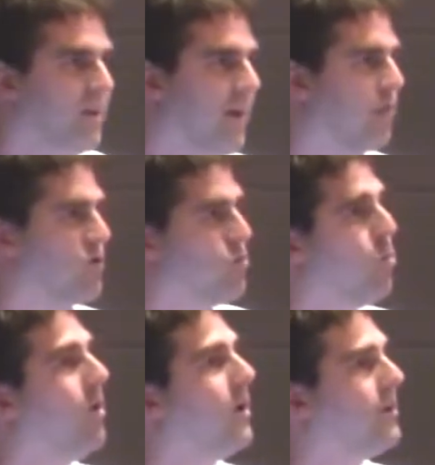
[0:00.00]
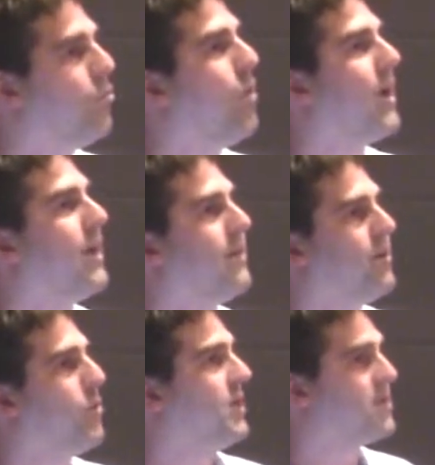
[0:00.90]
that was one way
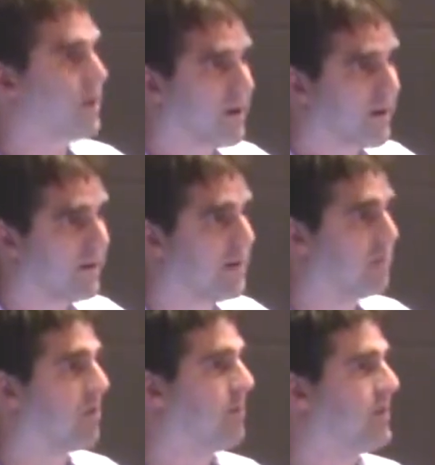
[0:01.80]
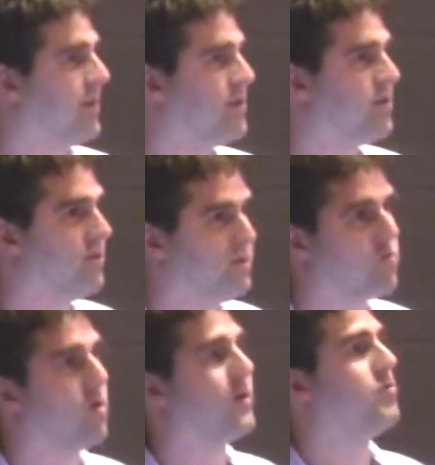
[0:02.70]
that we designed the implementation and
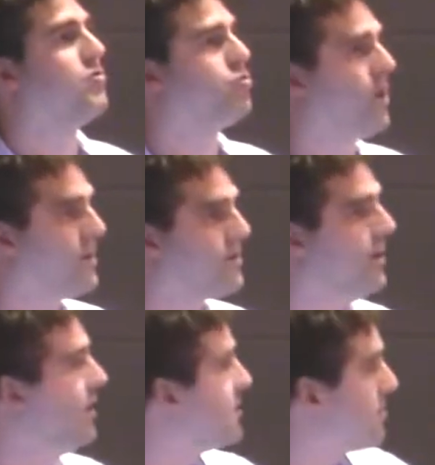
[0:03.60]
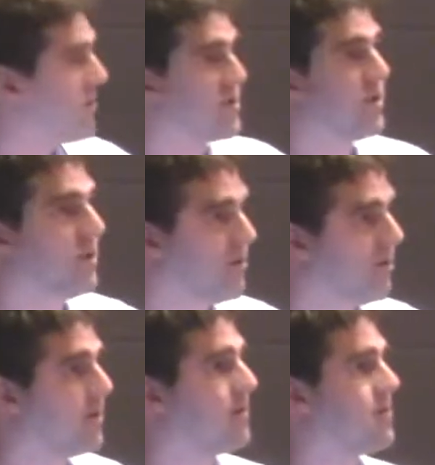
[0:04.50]
trying to address some of the
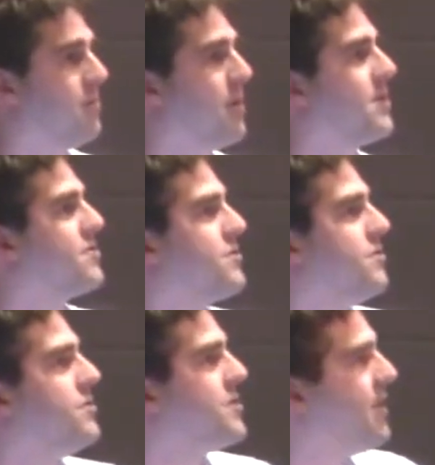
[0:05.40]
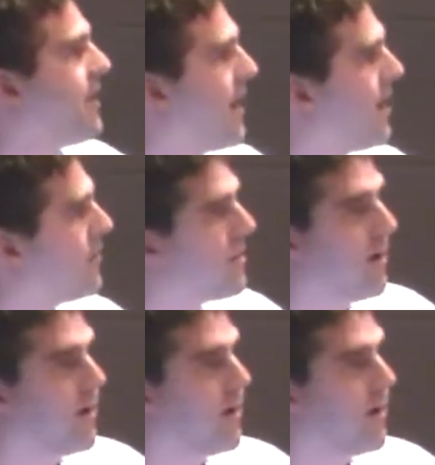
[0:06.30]
security and some of the concerns that they have at the